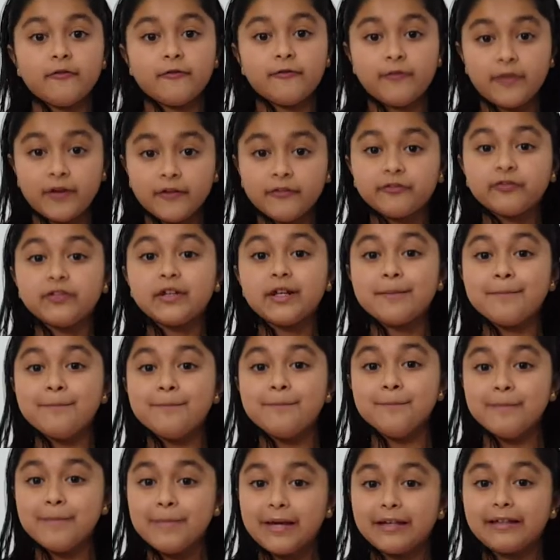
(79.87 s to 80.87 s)
50
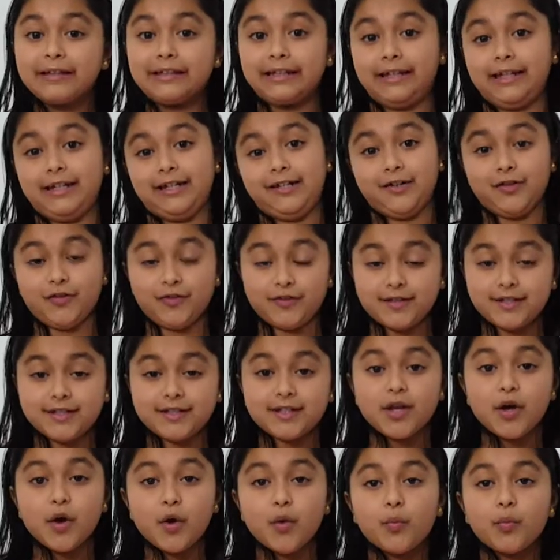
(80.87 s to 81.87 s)
million years,
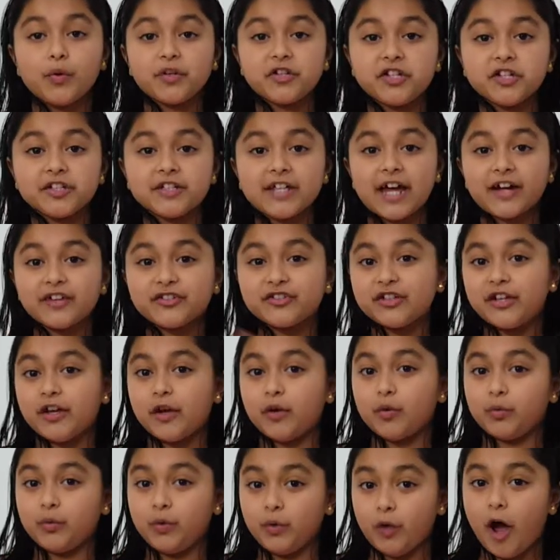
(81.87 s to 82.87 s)
which is actually
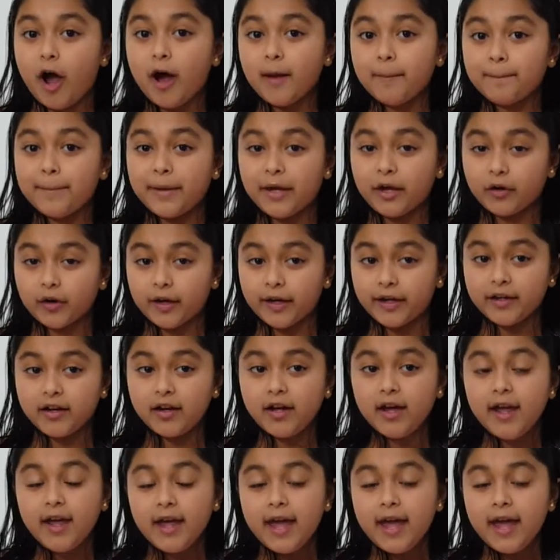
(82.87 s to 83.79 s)
a long period.